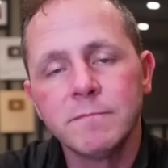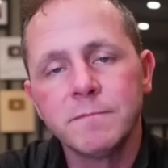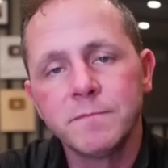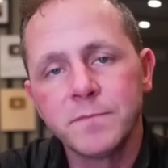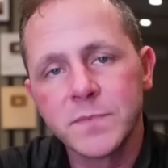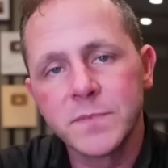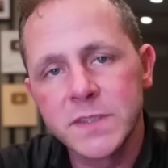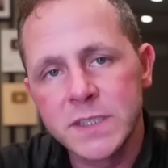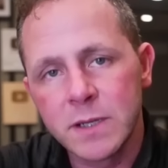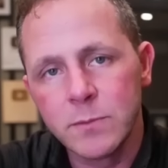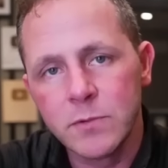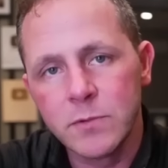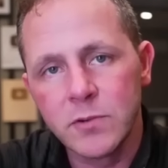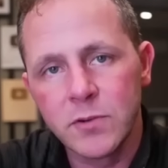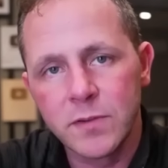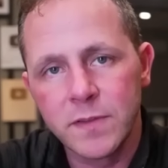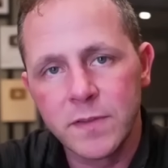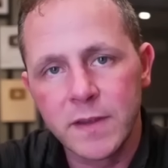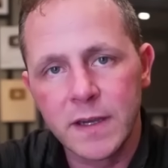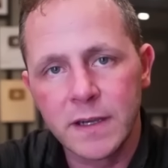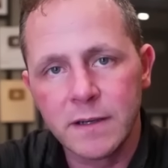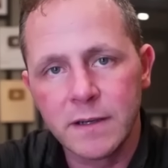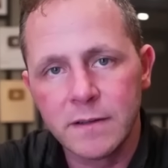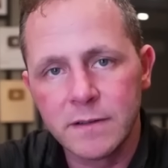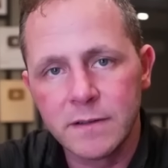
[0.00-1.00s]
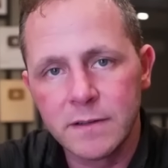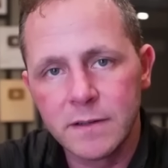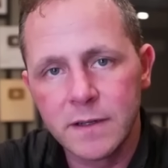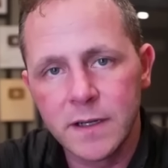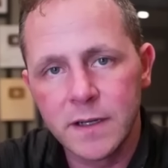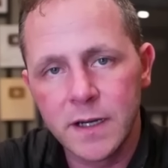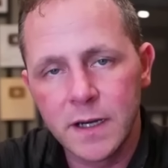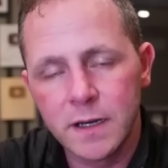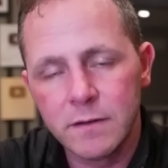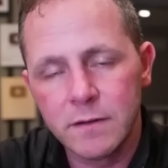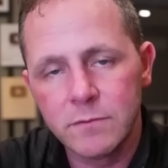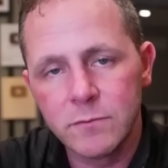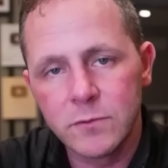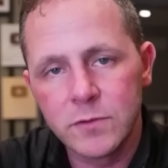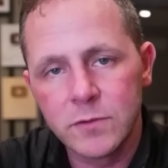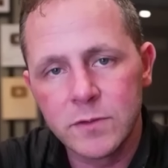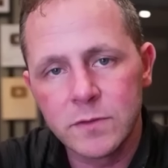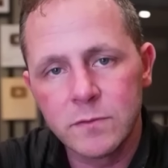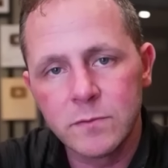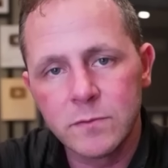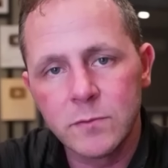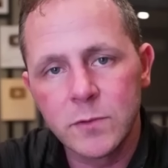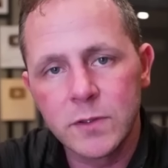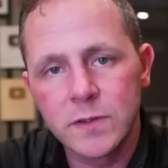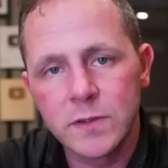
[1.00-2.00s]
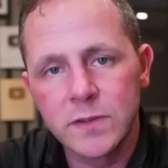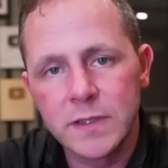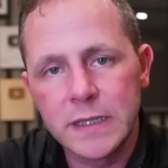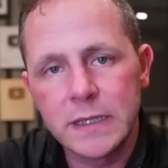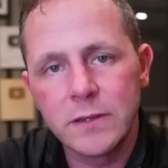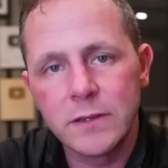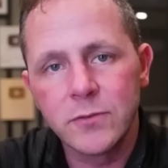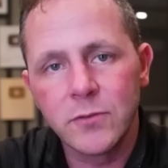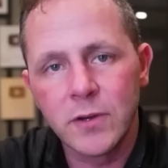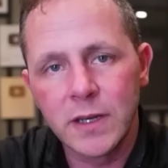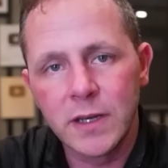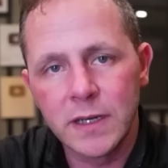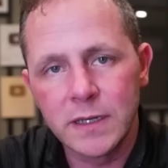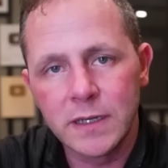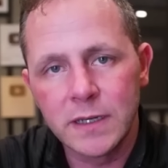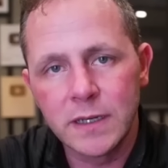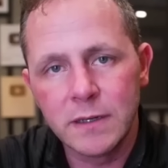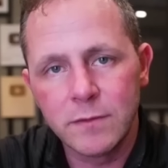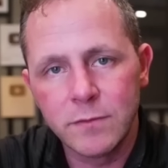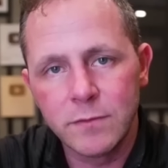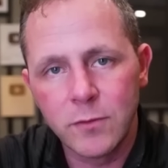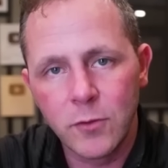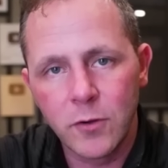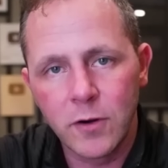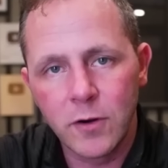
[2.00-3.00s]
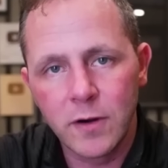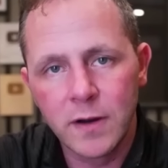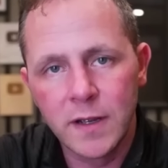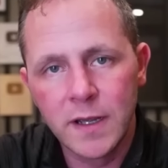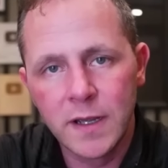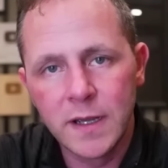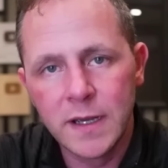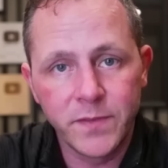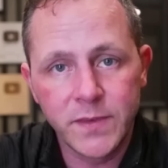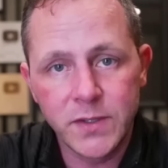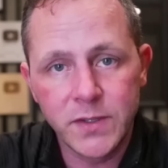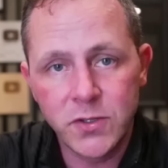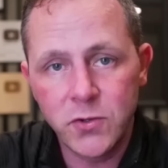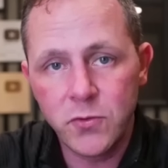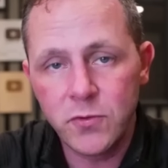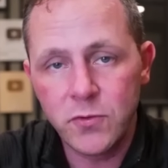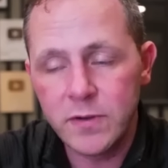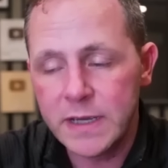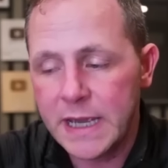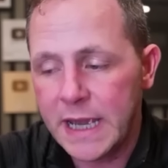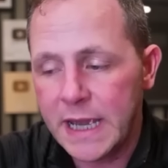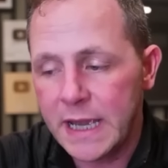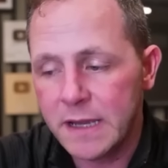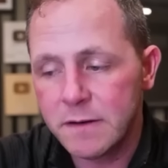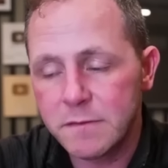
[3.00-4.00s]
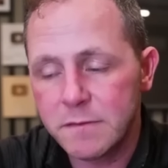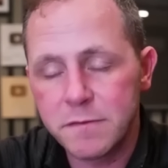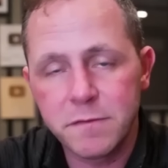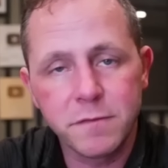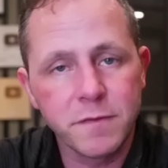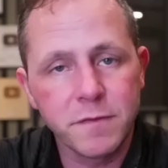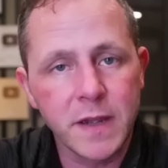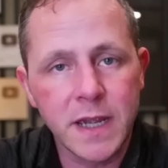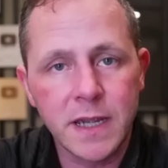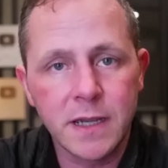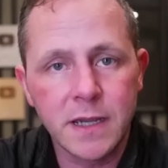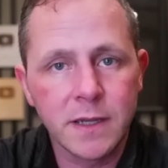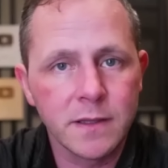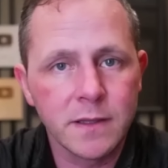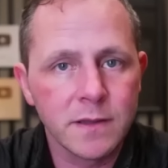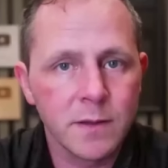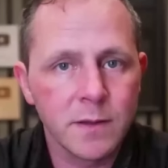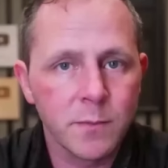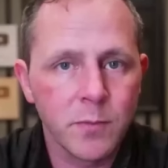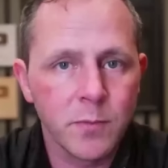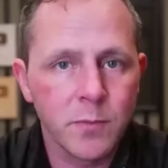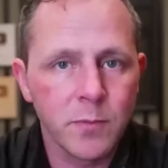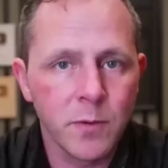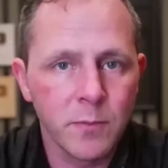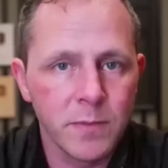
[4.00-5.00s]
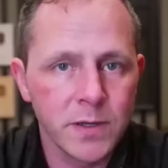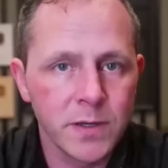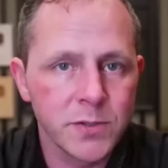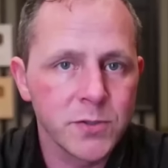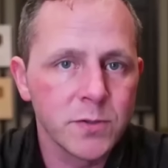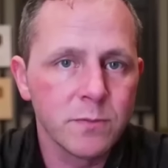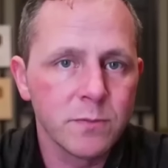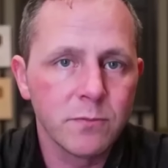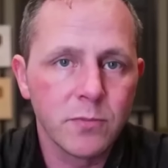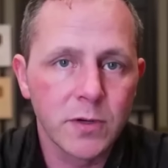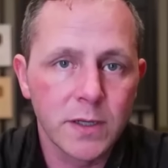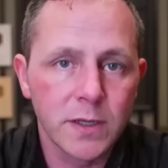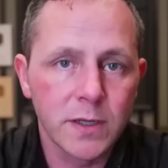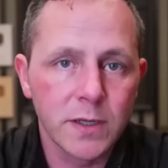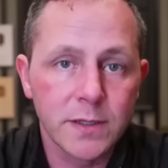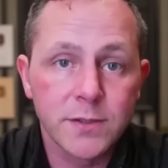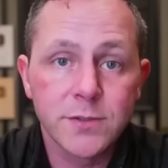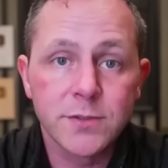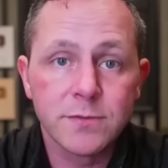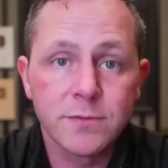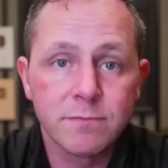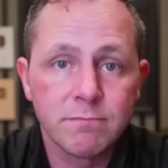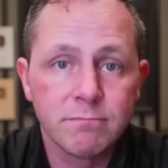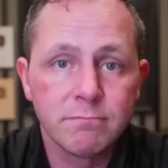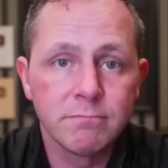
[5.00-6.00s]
similar thing with D3 and D4. You can't fake the permission bridge.